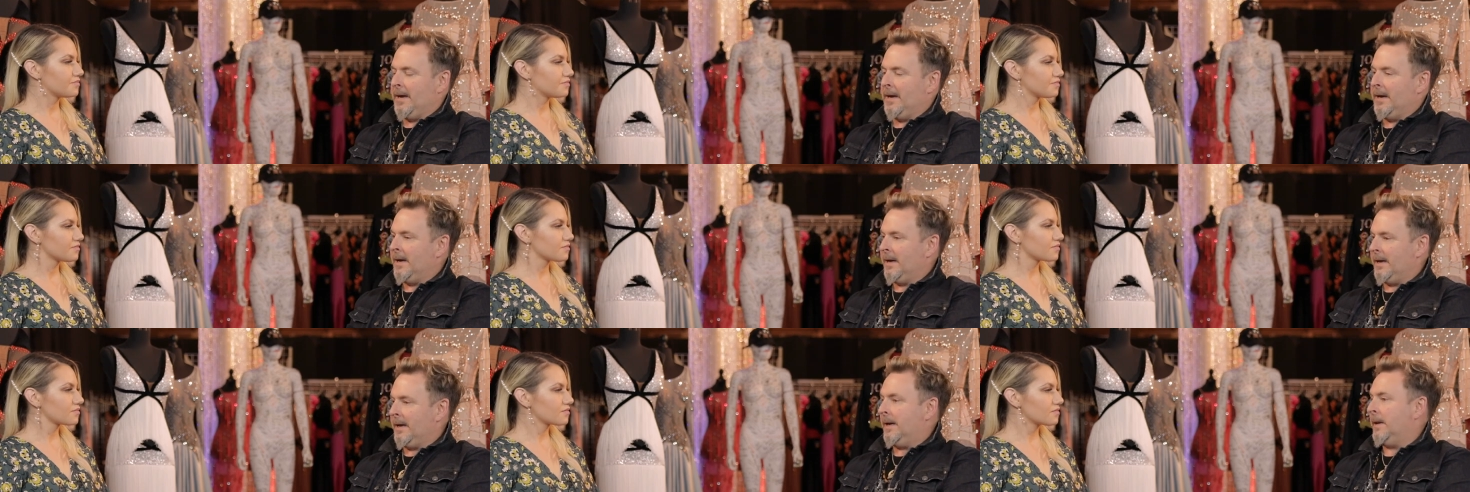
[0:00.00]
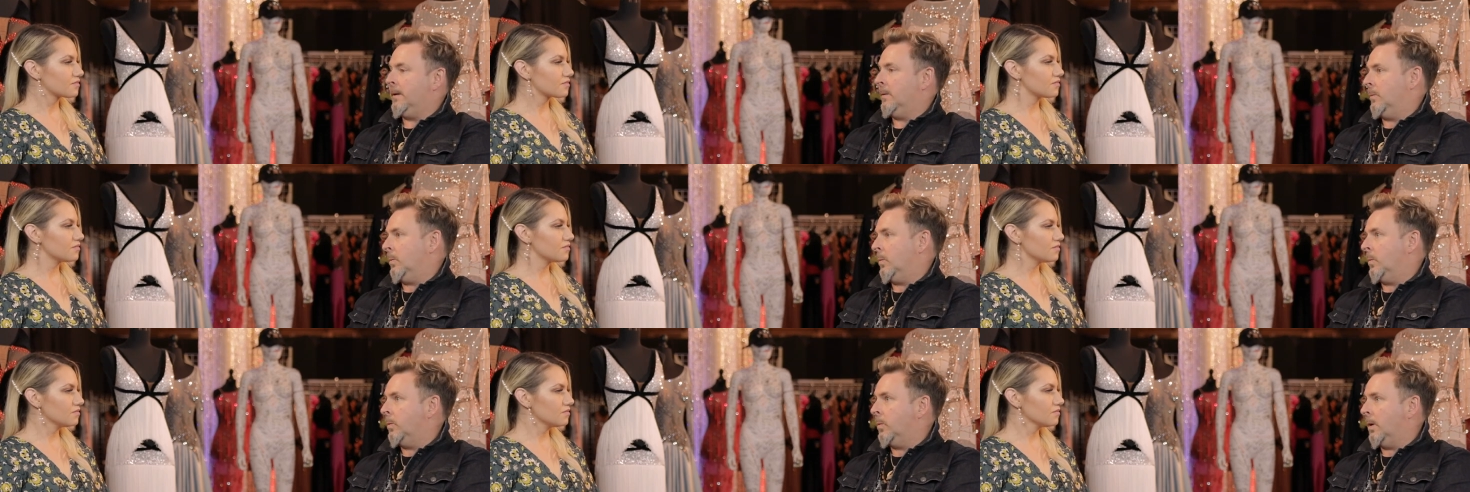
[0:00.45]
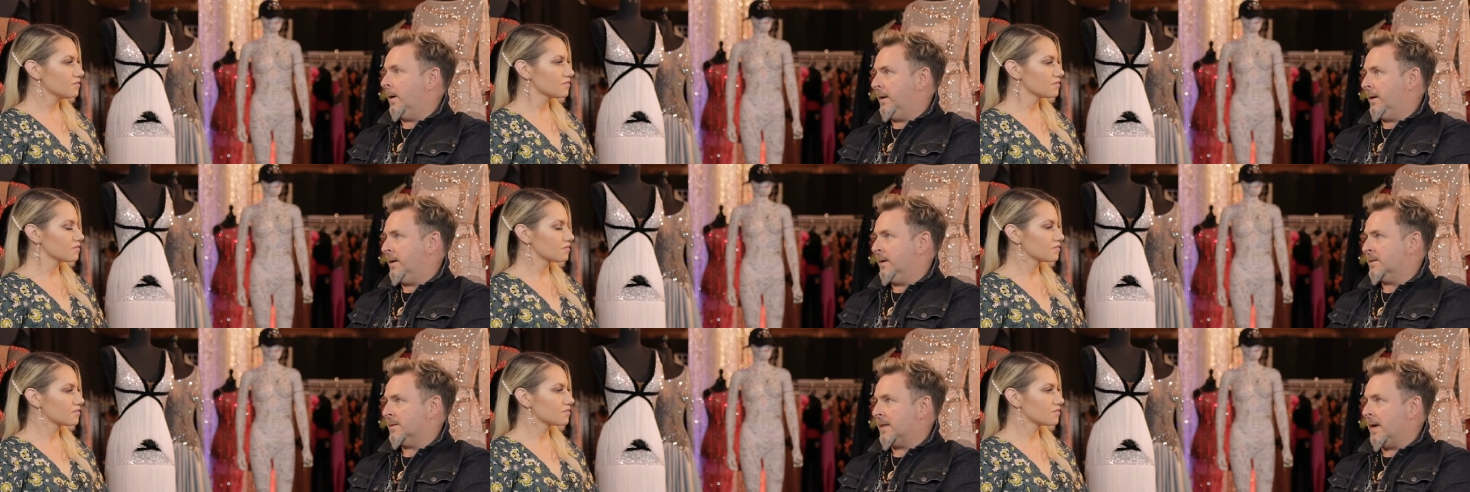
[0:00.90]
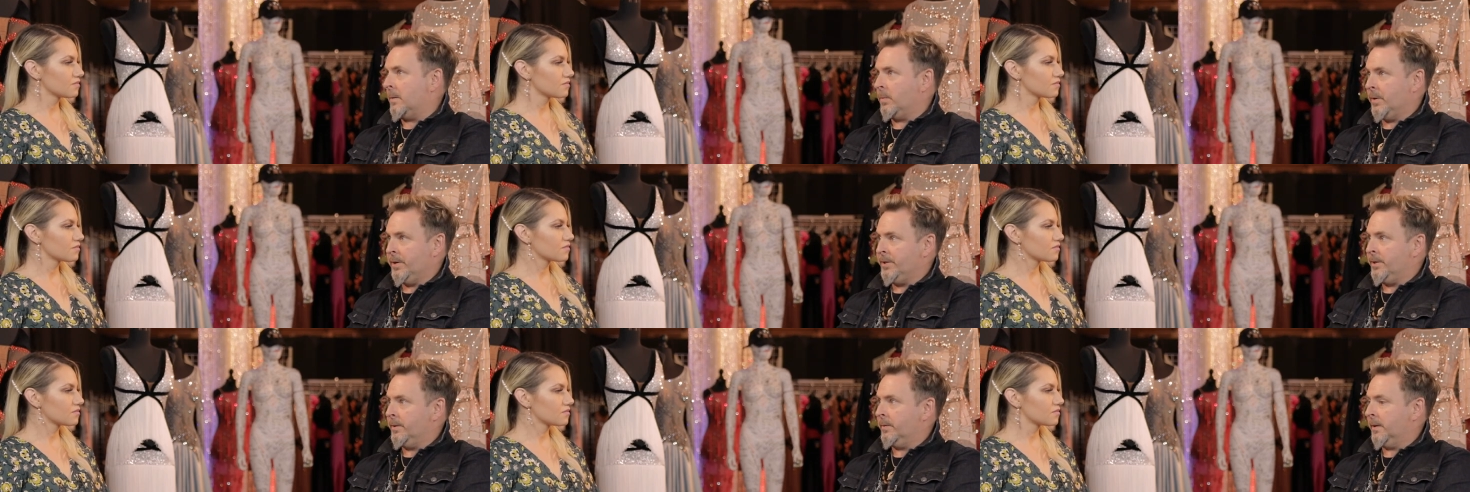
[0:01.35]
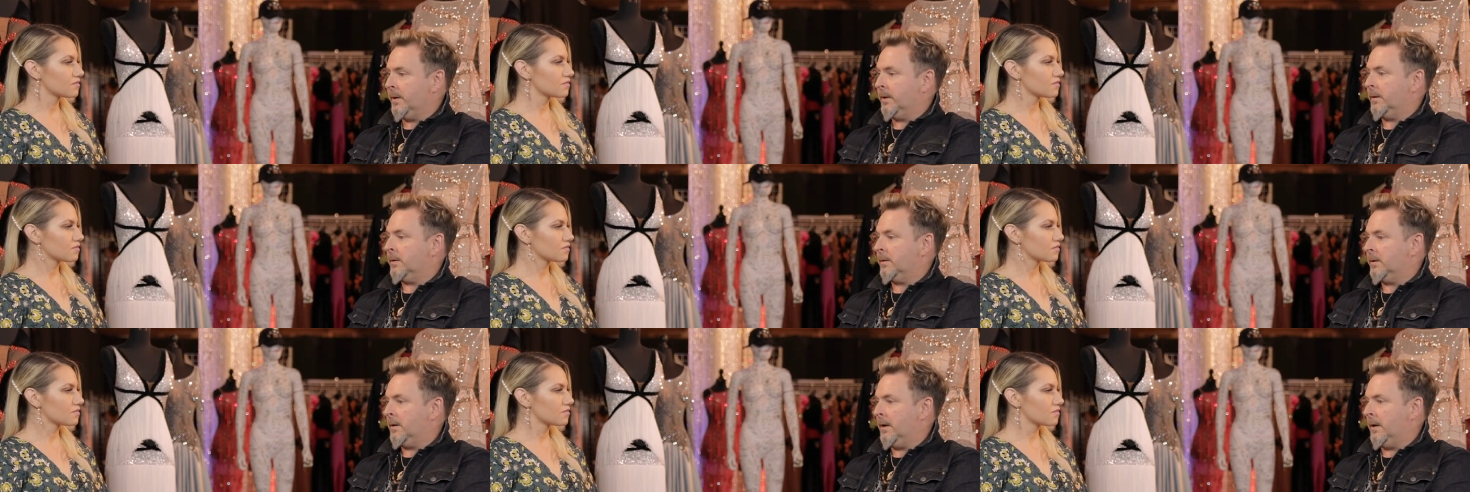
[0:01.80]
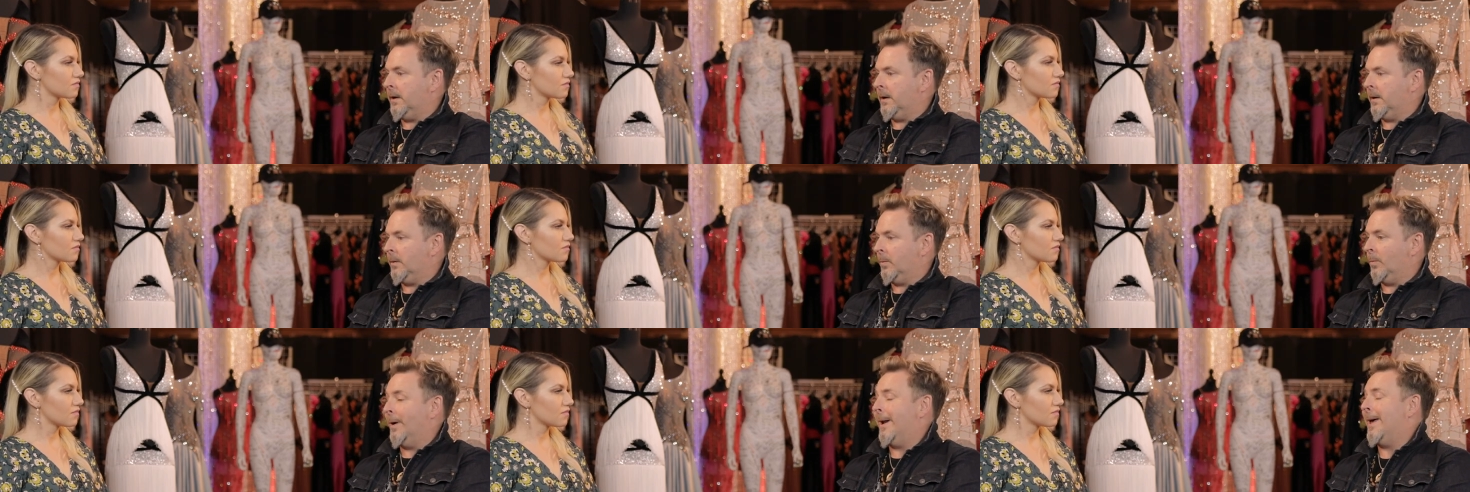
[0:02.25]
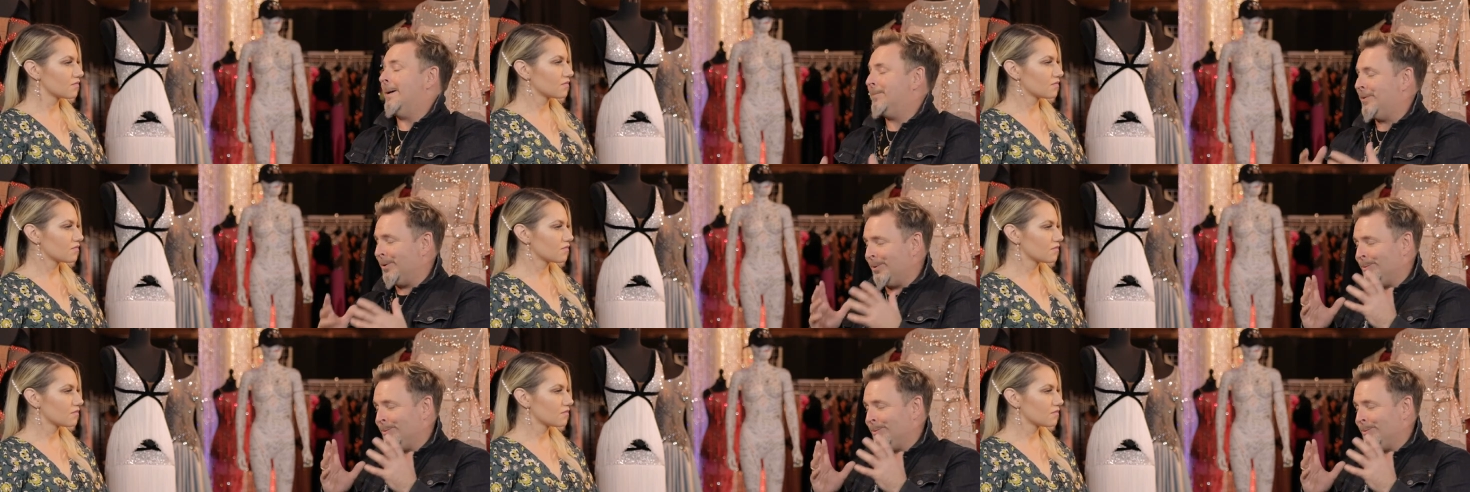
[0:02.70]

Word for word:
Speaker 1: uh, in what it is that we're doing, uh, what I'm